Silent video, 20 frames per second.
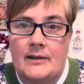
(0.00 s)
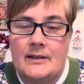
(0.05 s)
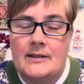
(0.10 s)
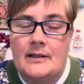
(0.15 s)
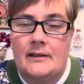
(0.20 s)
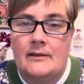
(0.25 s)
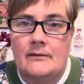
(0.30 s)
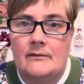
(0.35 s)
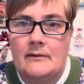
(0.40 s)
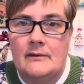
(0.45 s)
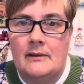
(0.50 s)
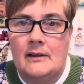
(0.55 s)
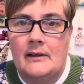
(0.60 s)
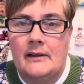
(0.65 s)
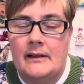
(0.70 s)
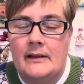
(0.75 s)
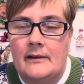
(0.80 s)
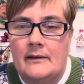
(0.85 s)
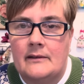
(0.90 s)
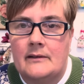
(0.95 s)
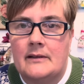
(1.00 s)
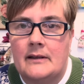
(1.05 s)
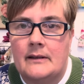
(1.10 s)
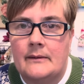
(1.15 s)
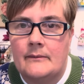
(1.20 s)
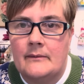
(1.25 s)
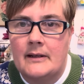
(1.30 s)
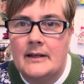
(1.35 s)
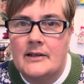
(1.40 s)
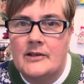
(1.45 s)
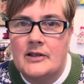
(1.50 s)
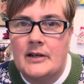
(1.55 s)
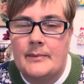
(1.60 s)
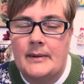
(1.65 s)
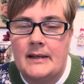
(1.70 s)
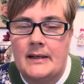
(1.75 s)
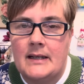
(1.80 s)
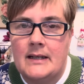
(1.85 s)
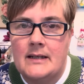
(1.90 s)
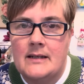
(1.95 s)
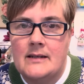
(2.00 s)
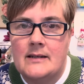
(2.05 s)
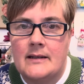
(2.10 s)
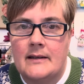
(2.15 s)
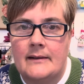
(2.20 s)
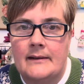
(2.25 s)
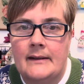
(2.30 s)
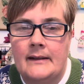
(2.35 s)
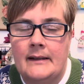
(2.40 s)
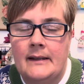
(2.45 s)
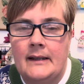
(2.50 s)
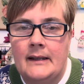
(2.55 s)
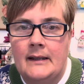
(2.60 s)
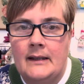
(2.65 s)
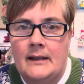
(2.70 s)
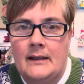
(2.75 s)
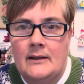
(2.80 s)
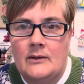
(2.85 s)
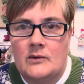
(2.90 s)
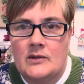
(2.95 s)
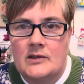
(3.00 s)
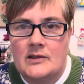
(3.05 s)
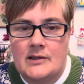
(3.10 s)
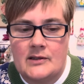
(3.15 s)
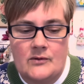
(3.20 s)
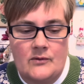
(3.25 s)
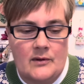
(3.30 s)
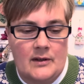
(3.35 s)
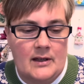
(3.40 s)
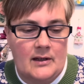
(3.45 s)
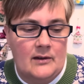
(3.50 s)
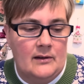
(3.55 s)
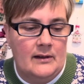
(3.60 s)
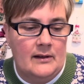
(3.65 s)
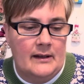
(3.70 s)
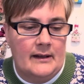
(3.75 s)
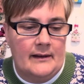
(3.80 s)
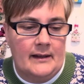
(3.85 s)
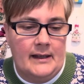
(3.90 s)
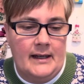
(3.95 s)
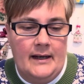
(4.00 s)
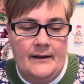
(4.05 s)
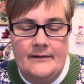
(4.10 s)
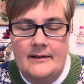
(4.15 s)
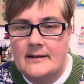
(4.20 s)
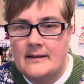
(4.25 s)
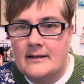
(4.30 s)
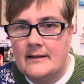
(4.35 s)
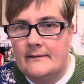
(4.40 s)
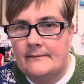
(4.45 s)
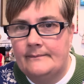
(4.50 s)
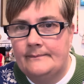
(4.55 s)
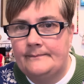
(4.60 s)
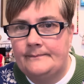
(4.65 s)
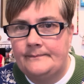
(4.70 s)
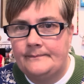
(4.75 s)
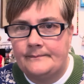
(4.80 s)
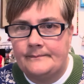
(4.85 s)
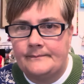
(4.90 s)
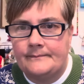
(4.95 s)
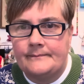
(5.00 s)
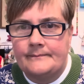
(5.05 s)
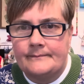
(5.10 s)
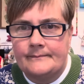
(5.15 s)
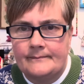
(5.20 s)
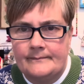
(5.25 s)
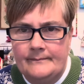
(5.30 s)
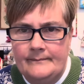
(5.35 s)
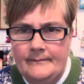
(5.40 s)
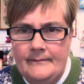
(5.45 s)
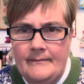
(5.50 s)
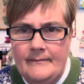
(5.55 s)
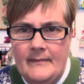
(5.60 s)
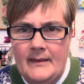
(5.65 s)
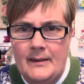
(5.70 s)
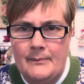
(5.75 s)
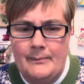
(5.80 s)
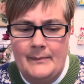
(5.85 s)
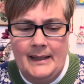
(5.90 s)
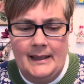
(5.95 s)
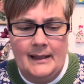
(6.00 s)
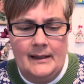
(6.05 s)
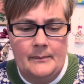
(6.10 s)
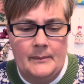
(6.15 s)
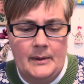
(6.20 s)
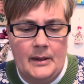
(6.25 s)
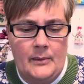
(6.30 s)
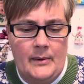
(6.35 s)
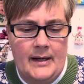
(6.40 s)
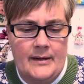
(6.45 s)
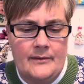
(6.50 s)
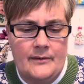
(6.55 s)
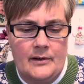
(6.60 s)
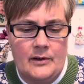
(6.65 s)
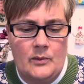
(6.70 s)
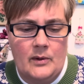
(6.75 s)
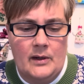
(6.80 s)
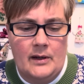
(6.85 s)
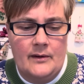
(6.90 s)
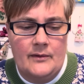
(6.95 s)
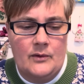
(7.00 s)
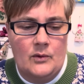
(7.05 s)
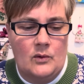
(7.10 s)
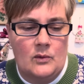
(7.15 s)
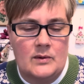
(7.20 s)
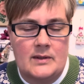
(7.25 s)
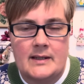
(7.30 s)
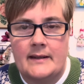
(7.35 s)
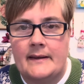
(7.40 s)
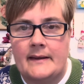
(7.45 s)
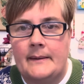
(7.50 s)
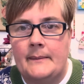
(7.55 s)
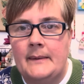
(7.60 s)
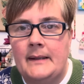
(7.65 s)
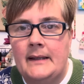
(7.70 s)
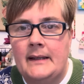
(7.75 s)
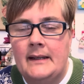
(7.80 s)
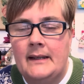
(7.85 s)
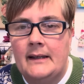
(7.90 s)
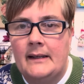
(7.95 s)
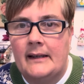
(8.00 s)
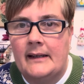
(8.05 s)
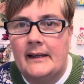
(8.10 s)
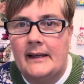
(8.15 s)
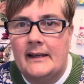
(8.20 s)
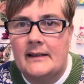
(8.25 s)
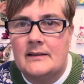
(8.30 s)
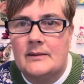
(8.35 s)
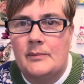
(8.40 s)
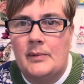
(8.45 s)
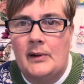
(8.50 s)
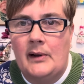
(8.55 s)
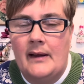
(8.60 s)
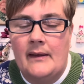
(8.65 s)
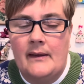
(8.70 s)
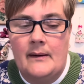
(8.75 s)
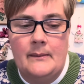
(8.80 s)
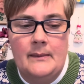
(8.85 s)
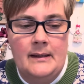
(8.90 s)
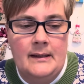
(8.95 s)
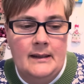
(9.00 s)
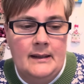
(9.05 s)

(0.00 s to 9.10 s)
don't read Japanese, so I was just really looking at the covers and muddling my way through what I thought was in them and how to buy them.